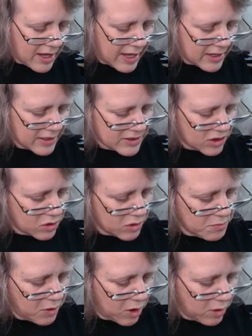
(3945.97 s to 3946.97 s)
And it's a
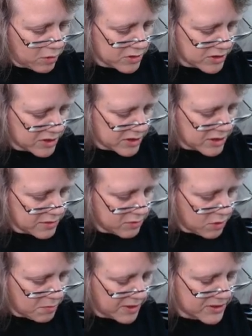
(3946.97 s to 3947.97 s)
good pose.
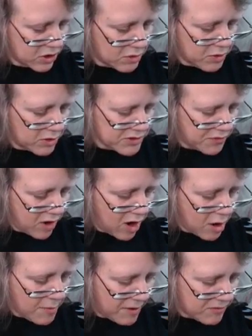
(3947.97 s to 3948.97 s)
Oop, it's a good pose if her
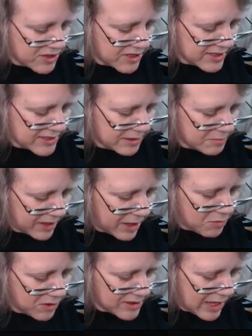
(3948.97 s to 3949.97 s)
arm ever stays in, but I
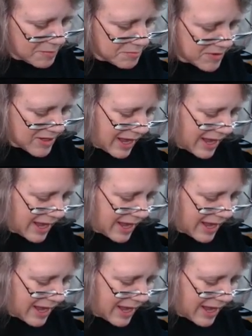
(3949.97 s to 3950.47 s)
will not,